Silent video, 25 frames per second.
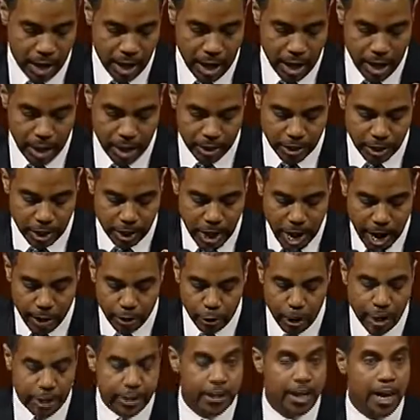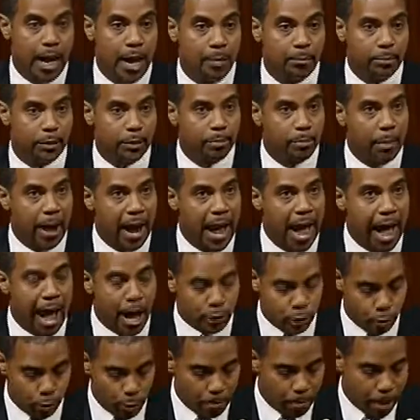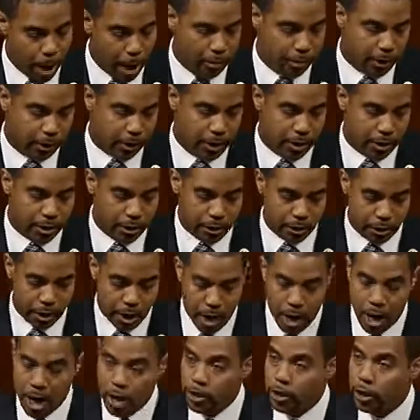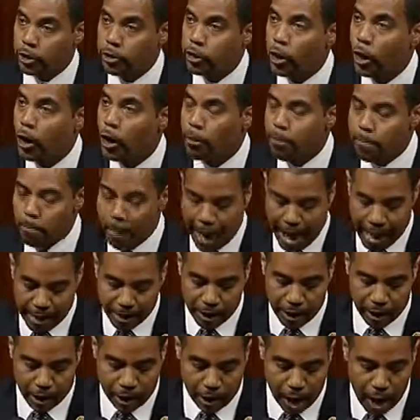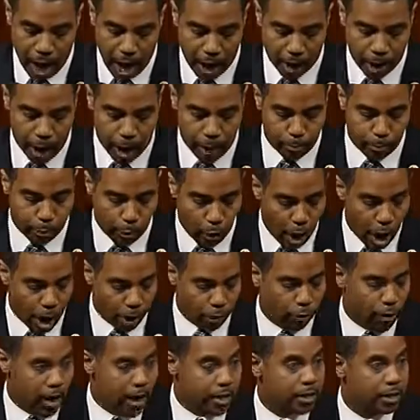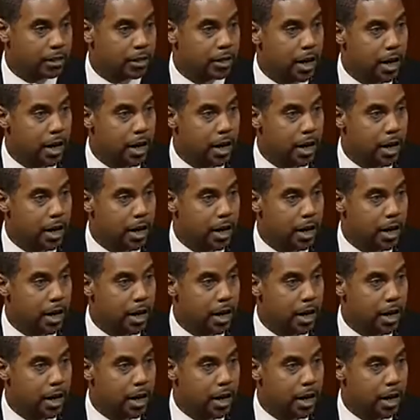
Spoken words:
It is another attempt by House Republicans to turn back the clock on progress